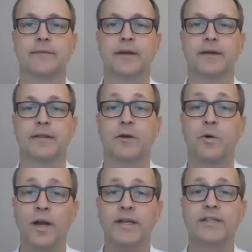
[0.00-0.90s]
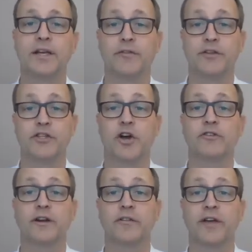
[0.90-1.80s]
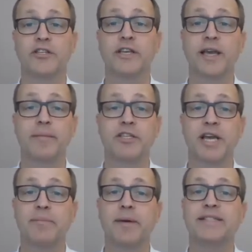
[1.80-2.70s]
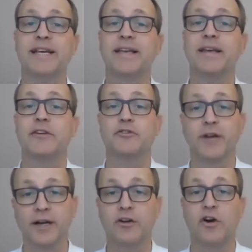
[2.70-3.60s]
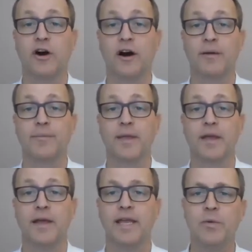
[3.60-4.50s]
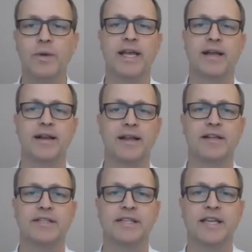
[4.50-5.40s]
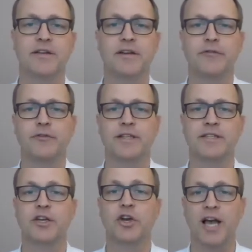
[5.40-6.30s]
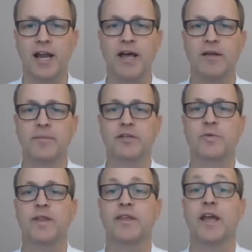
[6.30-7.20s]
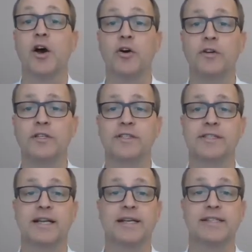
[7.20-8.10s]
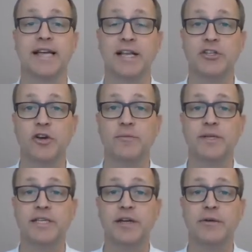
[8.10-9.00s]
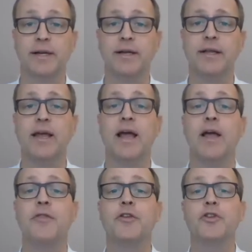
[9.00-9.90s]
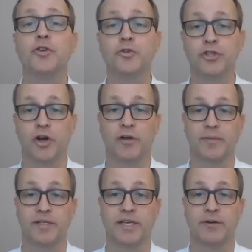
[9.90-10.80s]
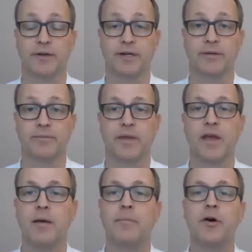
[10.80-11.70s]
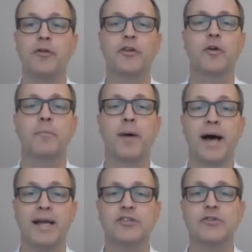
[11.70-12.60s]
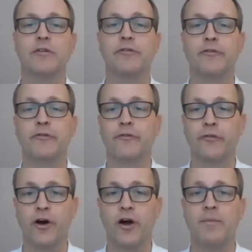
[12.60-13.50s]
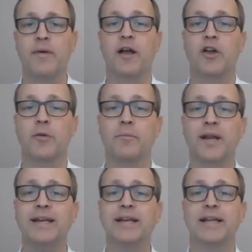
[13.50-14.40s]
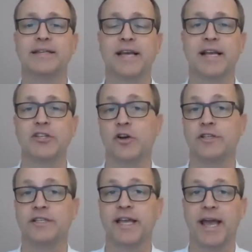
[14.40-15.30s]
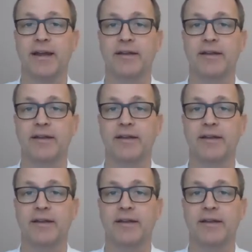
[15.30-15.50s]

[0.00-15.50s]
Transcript: The quality of the joint renovation can be checked by taking a drill core. Here we can clearly see the difference in color between the old, still intact joint material and the new joint material. Both combine to form a completely intact joint again.